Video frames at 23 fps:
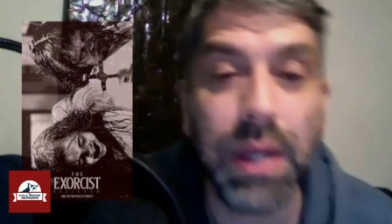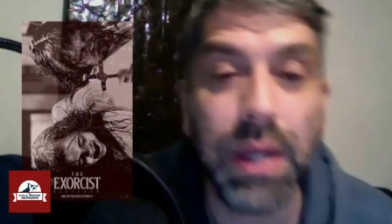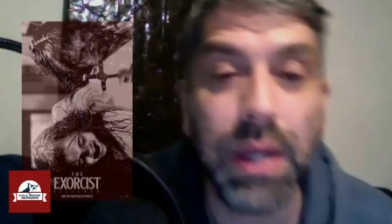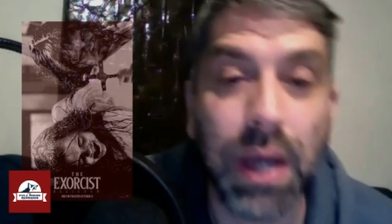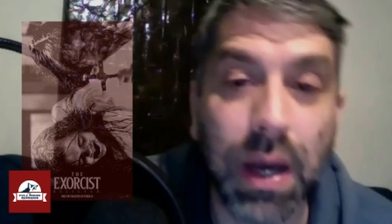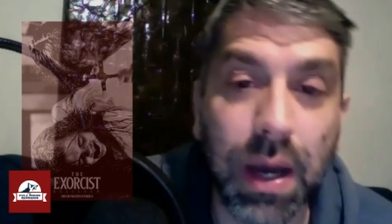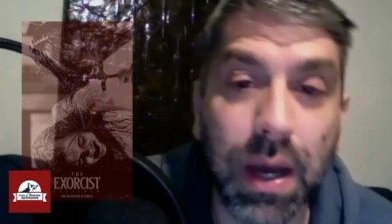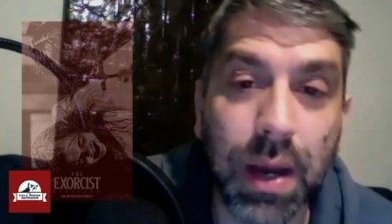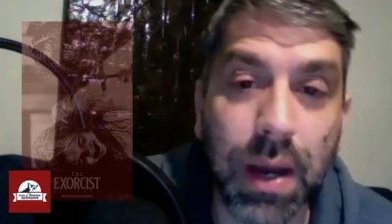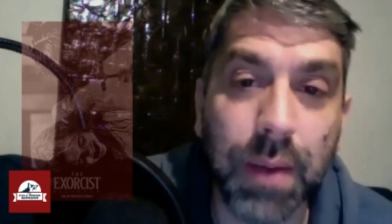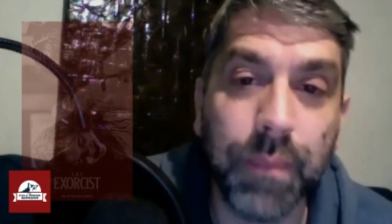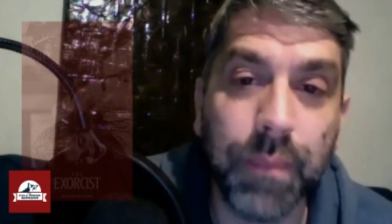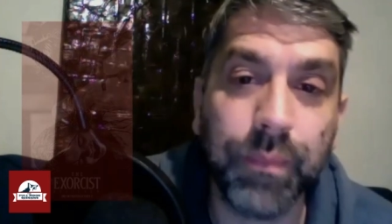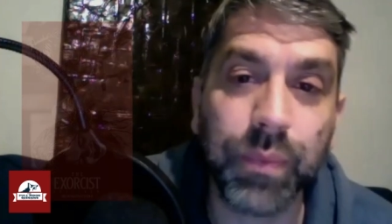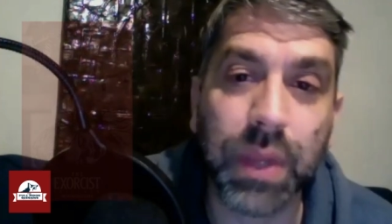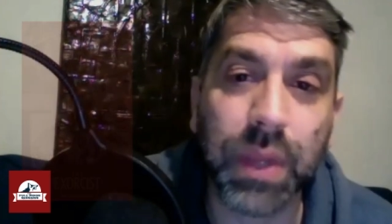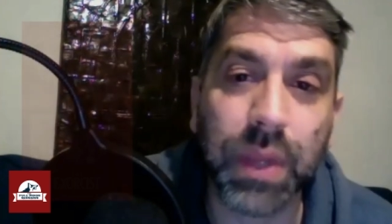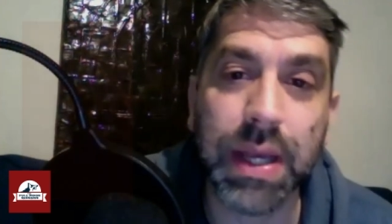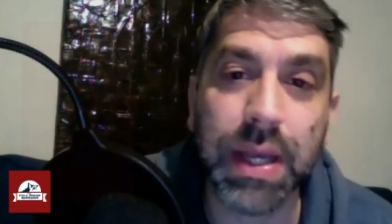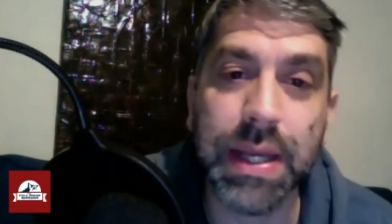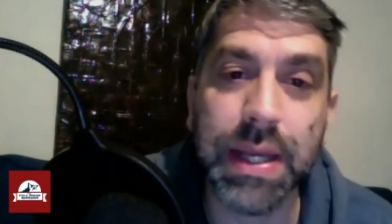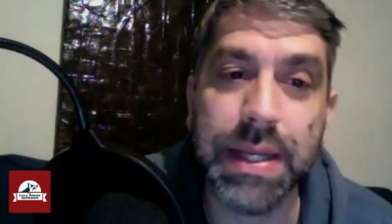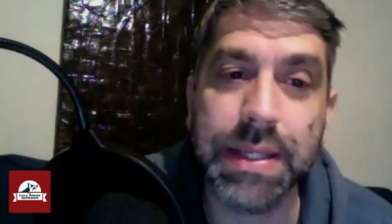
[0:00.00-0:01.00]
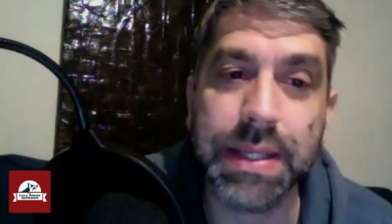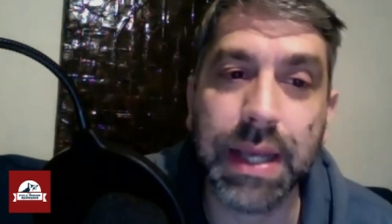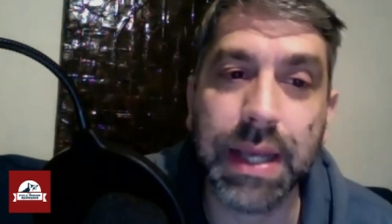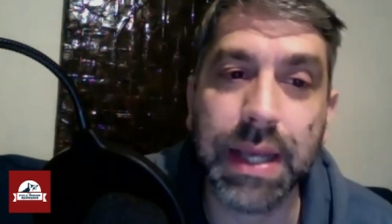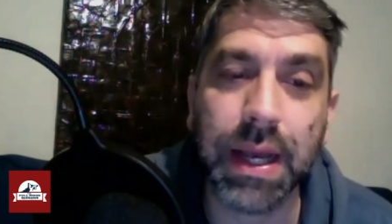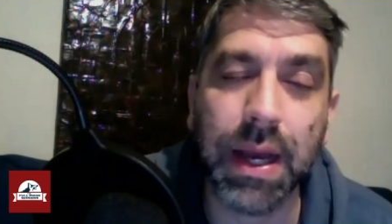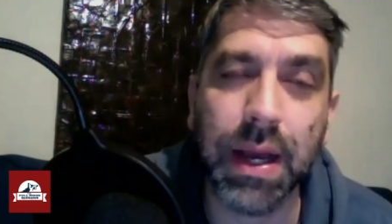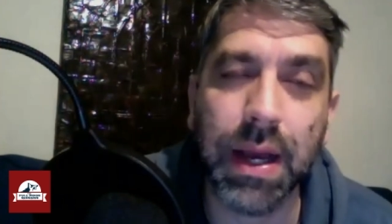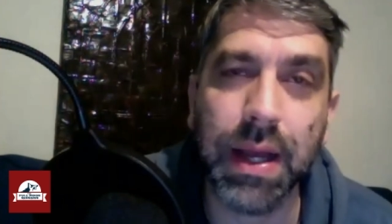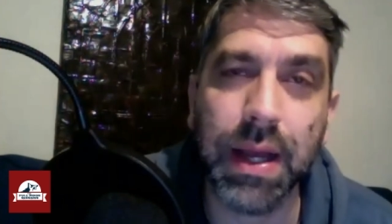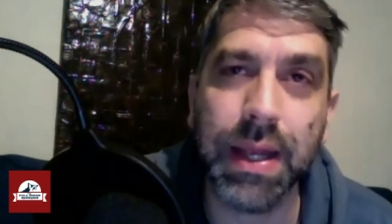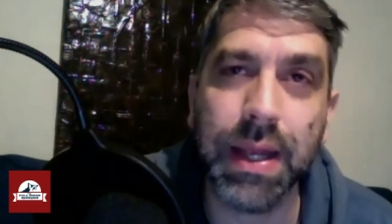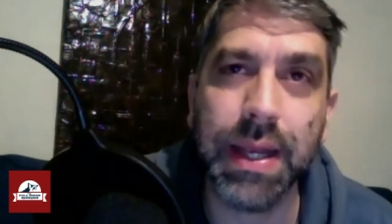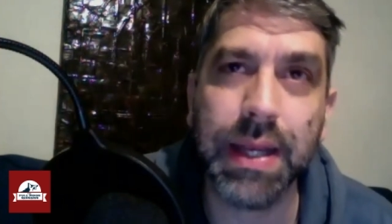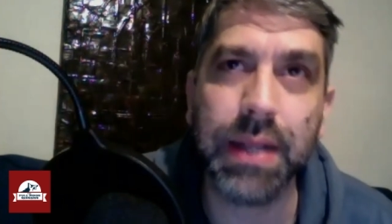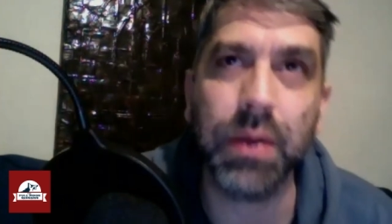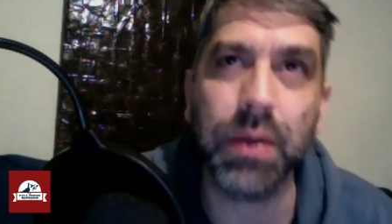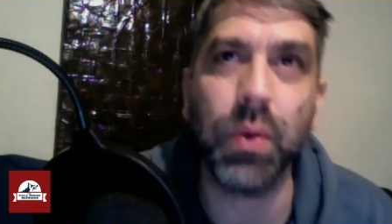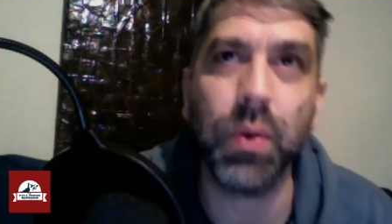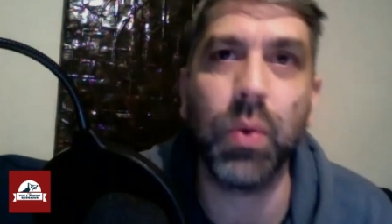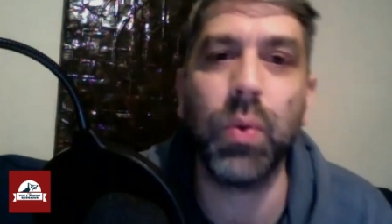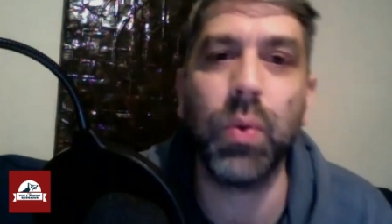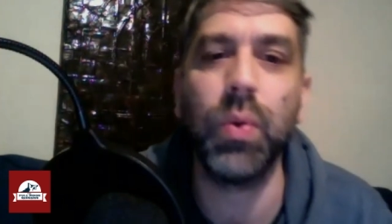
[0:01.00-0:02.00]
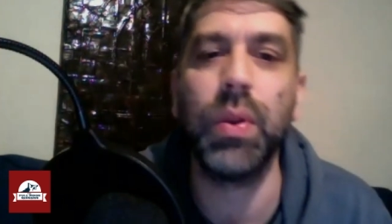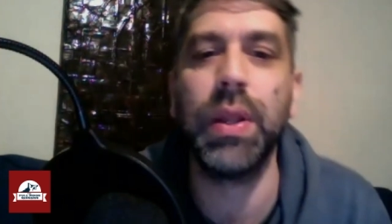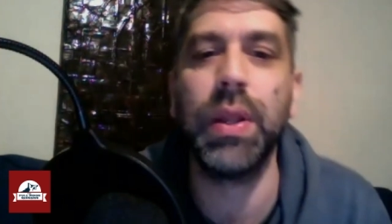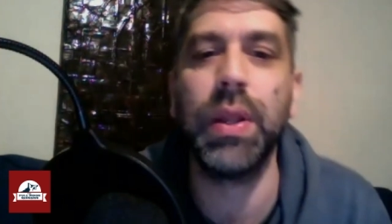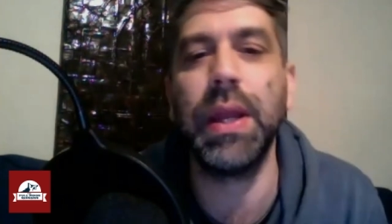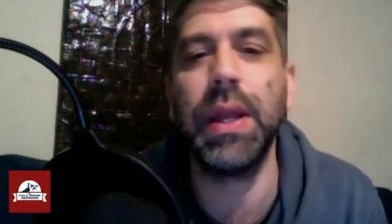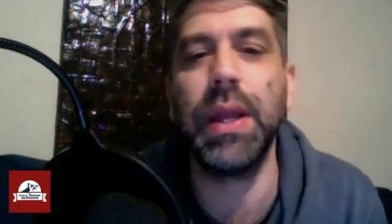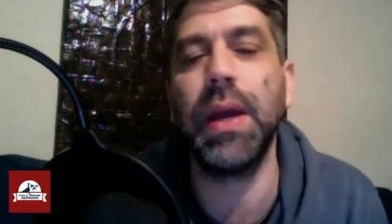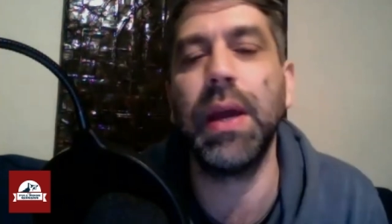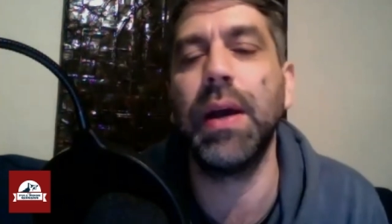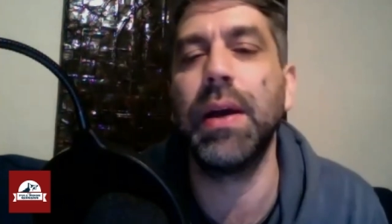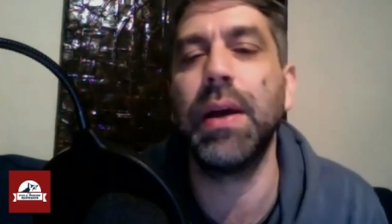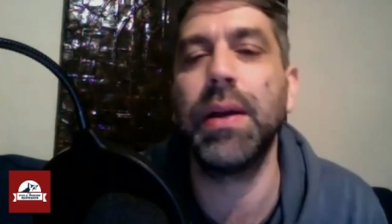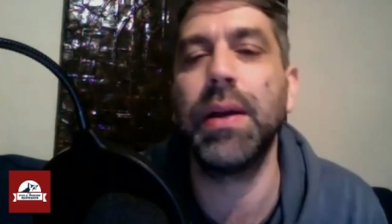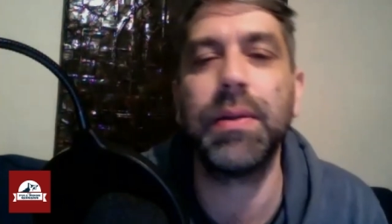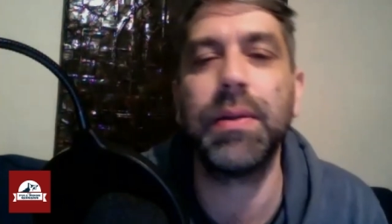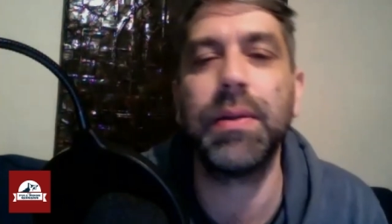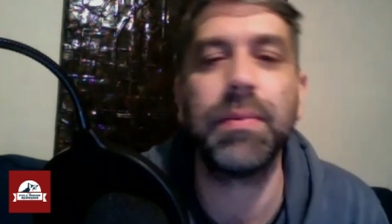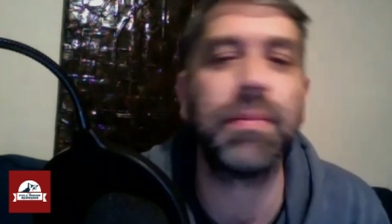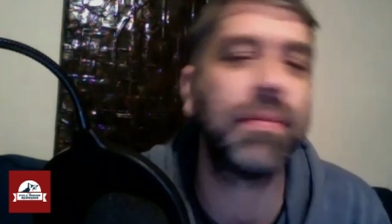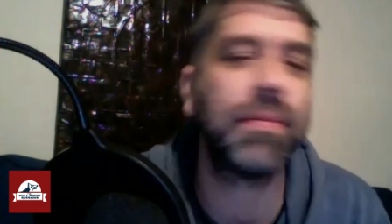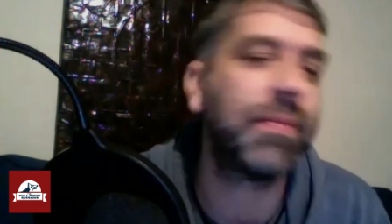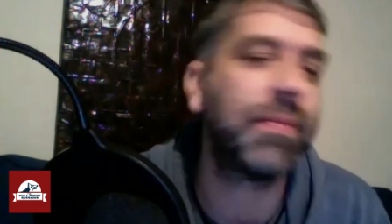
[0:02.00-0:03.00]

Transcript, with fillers: Um, is uh, hitting all the uh,